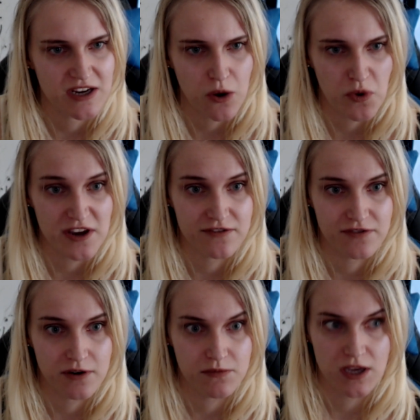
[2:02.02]
think I waited
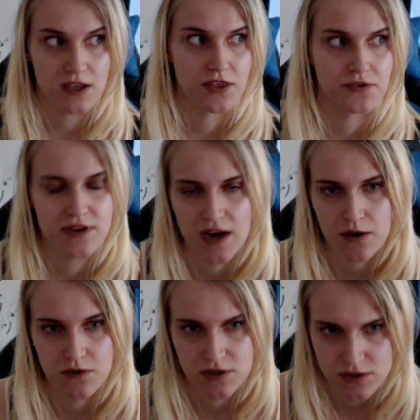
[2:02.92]
for him like 3
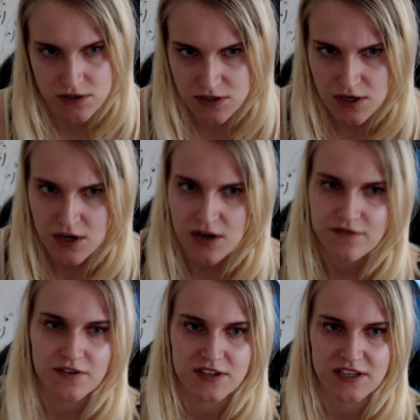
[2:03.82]
hours
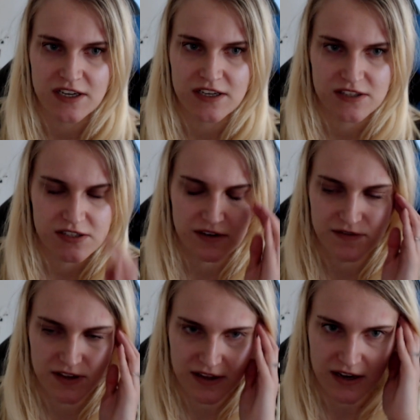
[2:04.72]
for a date and
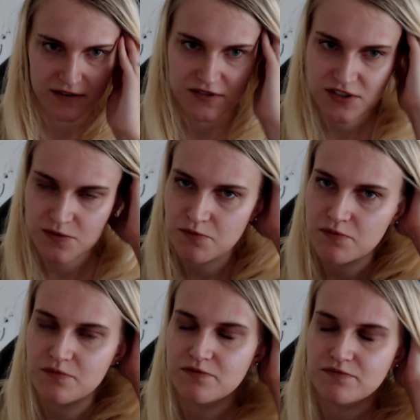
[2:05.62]
stuff like that. It was just
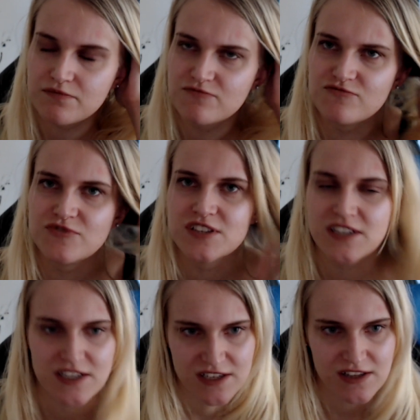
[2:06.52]

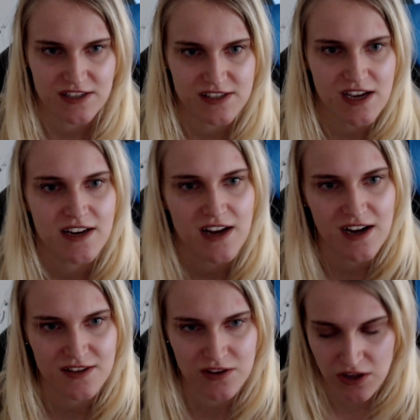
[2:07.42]
ridiculous. And
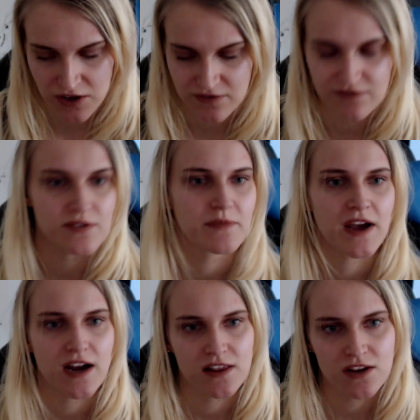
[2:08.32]
I learned from
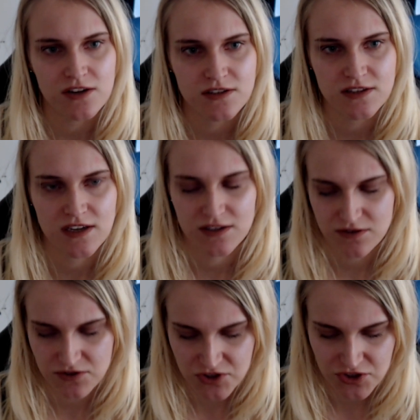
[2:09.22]
that. I learned that
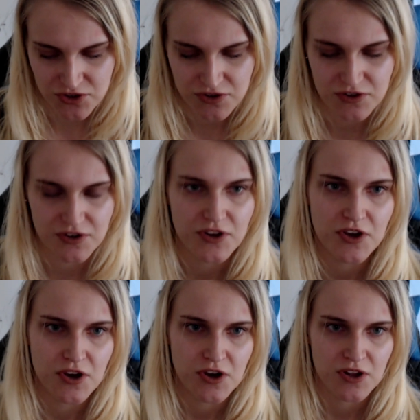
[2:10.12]
you shouldn't
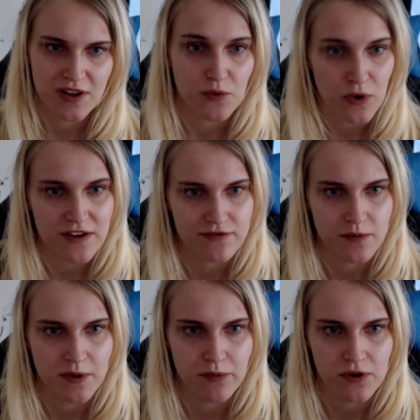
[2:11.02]
like wait for
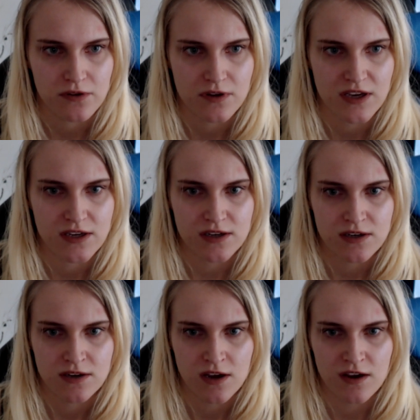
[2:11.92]
people. Like,
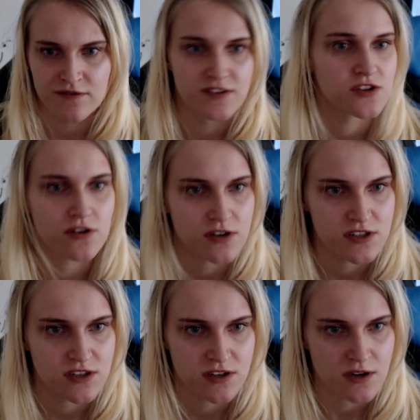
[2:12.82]
if he's not going to
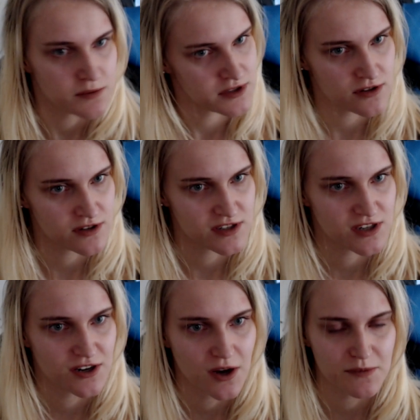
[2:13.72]
turn up, he's not going to
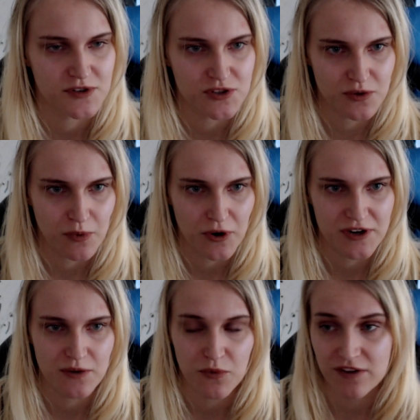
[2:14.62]
turn up. There's no
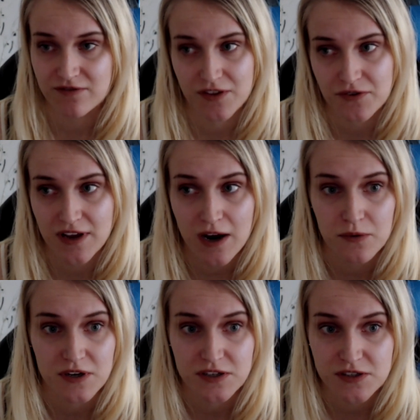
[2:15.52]
point in waiting for 3
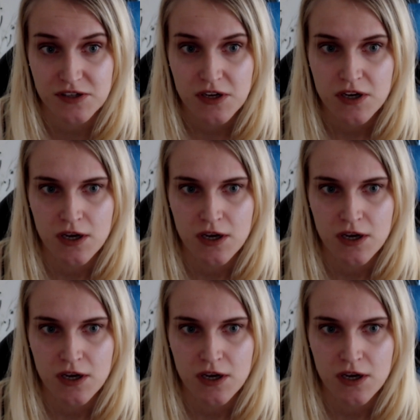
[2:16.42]
hours.